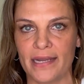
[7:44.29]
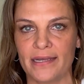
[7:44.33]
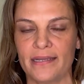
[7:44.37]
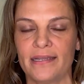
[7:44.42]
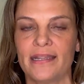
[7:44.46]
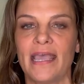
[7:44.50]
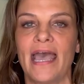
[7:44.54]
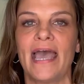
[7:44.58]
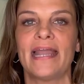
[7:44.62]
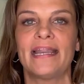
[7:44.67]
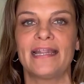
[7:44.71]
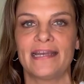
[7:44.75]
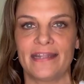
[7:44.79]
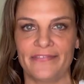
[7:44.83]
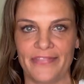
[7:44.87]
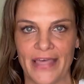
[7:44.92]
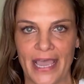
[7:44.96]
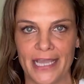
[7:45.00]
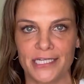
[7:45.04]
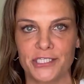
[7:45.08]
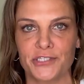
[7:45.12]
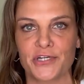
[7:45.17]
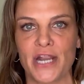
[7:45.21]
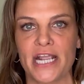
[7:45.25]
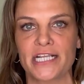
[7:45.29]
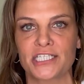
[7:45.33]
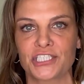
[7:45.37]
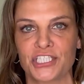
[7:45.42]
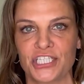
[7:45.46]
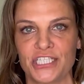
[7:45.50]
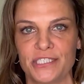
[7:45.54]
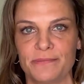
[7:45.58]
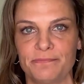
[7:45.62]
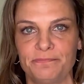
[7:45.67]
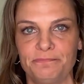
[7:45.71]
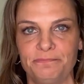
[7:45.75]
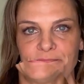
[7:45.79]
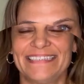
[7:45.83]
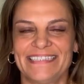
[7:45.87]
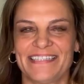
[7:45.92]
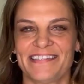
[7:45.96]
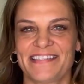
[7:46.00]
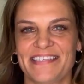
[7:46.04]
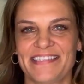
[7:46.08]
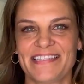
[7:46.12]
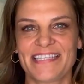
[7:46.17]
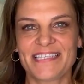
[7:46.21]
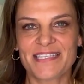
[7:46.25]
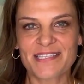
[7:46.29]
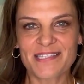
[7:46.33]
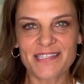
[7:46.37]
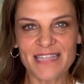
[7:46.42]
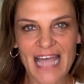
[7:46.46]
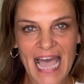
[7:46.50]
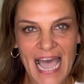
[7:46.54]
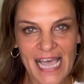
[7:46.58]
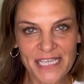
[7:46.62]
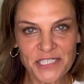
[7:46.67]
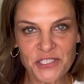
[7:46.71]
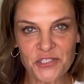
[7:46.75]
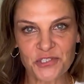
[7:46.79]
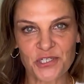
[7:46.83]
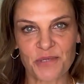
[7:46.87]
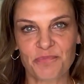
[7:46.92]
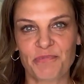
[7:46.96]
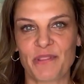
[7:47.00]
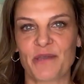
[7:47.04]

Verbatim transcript: heading in that direction. Then this last trip